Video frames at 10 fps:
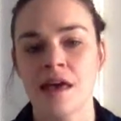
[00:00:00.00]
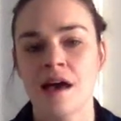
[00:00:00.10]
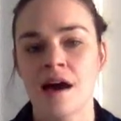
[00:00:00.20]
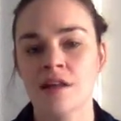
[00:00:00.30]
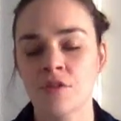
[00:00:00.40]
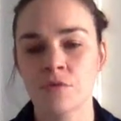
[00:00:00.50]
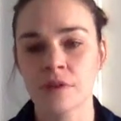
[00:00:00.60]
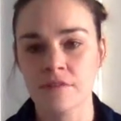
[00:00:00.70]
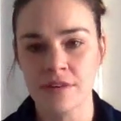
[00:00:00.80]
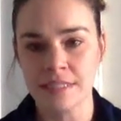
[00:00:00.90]
Another
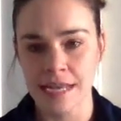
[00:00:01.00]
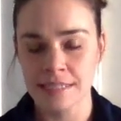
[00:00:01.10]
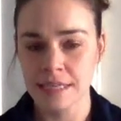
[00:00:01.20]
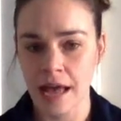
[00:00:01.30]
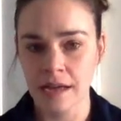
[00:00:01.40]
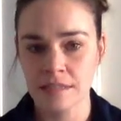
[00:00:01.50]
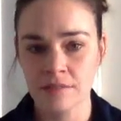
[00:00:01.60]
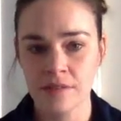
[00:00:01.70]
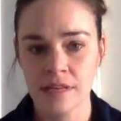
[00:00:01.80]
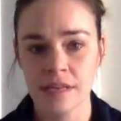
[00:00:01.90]
really fantastic
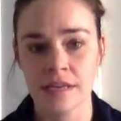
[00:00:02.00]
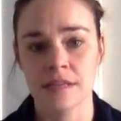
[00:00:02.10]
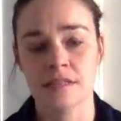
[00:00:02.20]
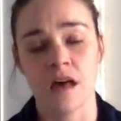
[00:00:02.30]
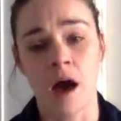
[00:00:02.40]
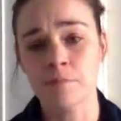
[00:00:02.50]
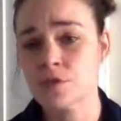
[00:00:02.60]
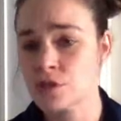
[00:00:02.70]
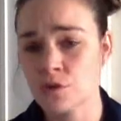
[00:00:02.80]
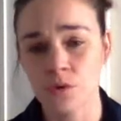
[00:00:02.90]
activity is
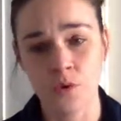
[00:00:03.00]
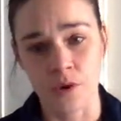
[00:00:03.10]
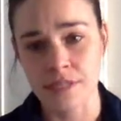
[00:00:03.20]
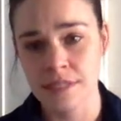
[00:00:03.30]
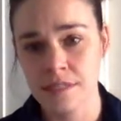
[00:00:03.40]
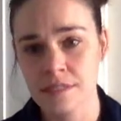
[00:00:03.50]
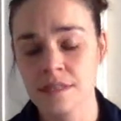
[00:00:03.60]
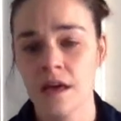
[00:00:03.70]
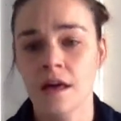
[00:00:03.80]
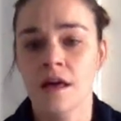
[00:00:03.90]
obstacle courses.
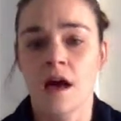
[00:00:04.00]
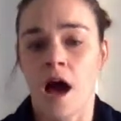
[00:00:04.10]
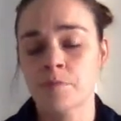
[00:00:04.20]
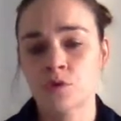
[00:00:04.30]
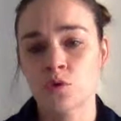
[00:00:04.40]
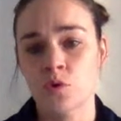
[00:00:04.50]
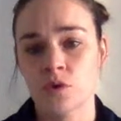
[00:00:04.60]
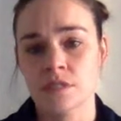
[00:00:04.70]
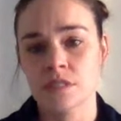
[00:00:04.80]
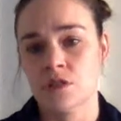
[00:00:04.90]
Obstacle
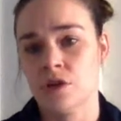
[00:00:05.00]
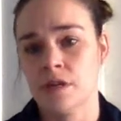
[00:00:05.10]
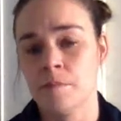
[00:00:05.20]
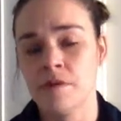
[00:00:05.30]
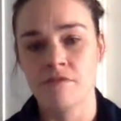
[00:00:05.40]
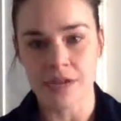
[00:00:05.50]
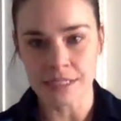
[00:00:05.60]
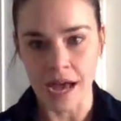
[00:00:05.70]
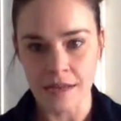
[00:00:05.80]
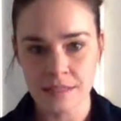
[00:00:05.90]
courses are going to be
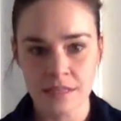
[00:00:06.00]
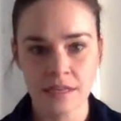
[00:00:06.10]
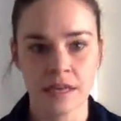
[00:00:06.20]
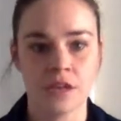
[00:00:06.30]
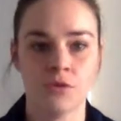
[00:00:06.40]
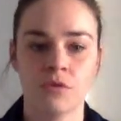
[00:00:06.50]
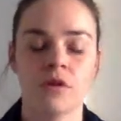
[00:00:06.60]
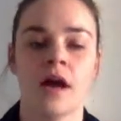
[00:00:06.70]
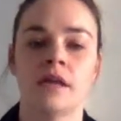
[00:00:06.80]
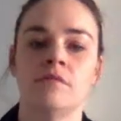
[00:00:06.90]
fantastic, and you can
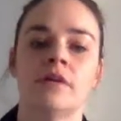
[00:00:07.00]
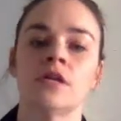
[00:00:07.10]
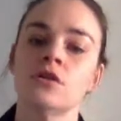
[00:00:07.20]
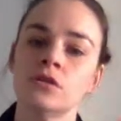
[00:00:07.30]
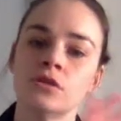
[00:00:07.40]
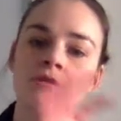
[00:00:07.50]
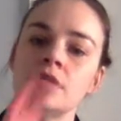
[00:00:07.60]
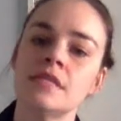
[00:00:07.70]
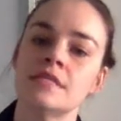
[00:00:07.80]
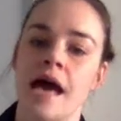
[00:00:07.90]
kind of include
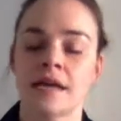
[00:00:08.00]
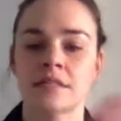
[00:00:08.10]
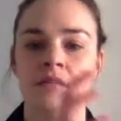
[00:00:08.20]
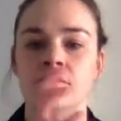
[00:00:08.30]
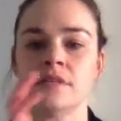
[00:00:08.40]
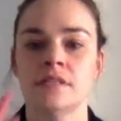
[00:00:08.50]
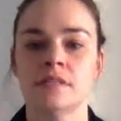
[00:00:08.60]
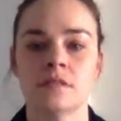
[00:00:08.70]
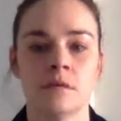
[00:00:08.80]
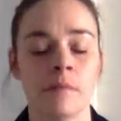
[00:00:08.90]
these activities
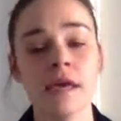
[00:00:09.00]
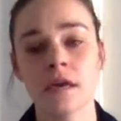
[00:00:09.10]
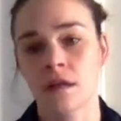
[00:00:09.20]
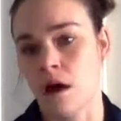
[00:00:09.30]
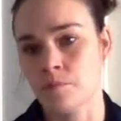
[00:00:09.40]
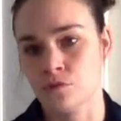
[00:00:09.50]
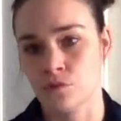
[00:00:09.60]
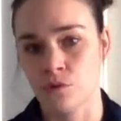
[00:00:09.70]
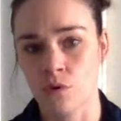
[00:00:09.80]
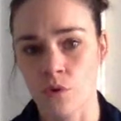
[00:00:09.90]
to make an
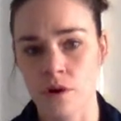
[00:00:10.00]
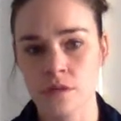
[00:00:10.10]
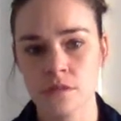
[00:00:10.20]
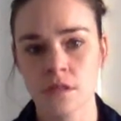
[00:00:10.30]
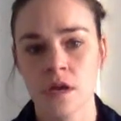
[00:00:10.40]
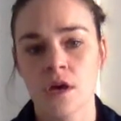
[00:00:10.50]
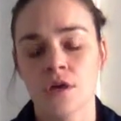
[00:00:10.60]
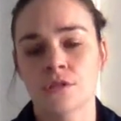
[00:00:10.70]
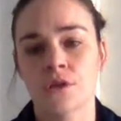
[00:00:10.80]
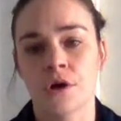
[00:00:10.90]
obstacle course.
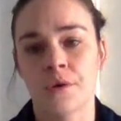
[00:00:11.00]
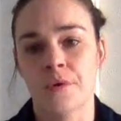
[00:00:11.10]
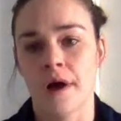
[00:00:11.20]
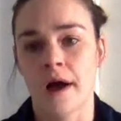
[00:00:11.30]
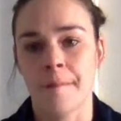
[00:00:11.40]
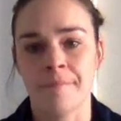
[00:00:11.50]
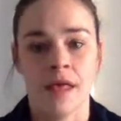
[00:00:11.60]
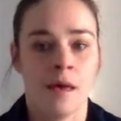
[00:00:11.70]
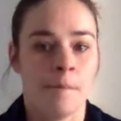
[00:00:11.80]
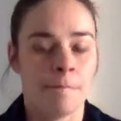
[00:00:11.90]
So
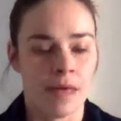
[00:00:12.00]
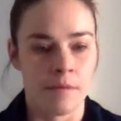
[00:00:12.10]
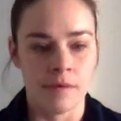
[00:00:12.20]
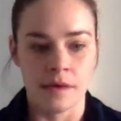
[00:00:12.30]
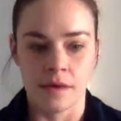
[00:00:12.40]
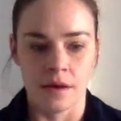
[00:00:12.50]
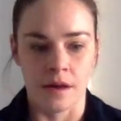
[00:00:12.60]
maybe